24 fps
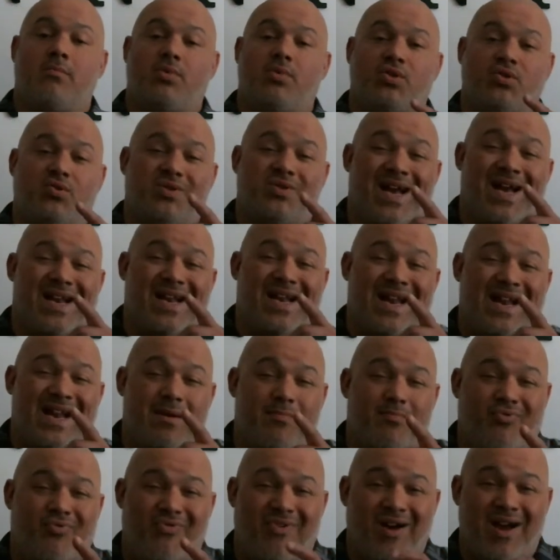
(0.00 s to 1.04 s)
but you got it at
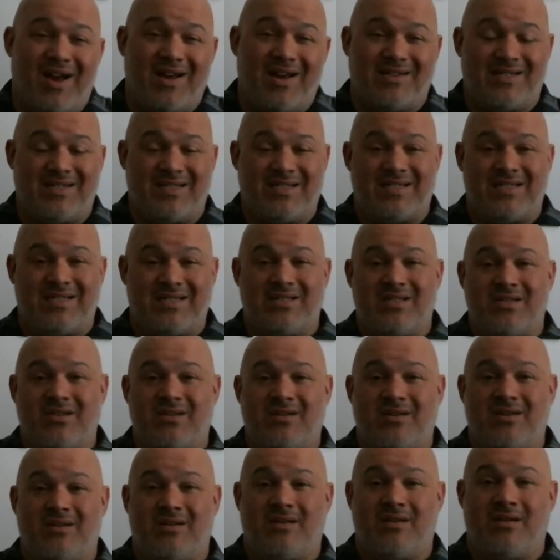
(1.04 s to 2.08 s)
a price
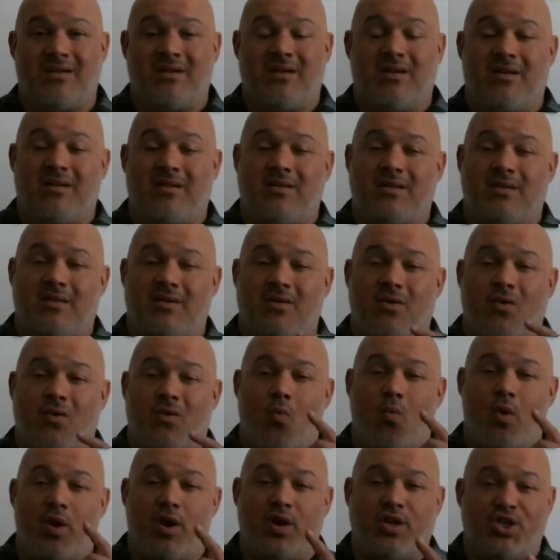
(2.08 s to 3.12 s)

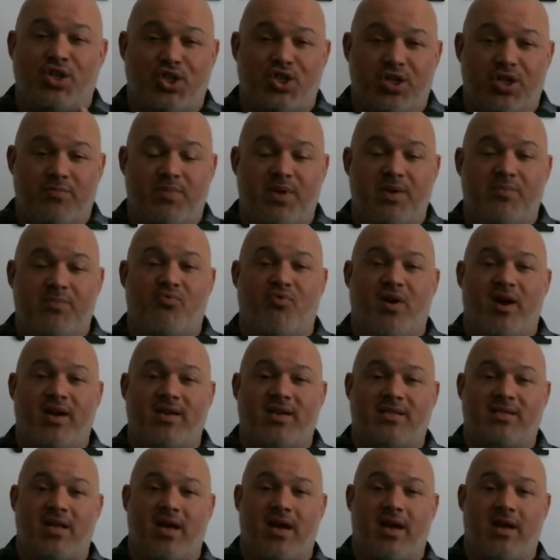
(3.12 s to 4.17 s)
where it should be
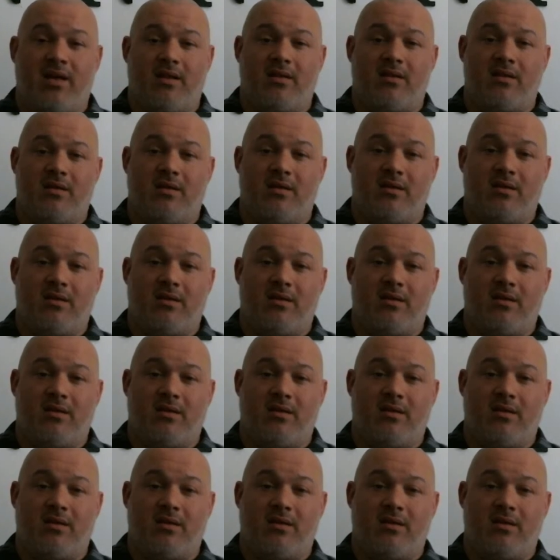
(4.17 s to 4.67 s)
priced at.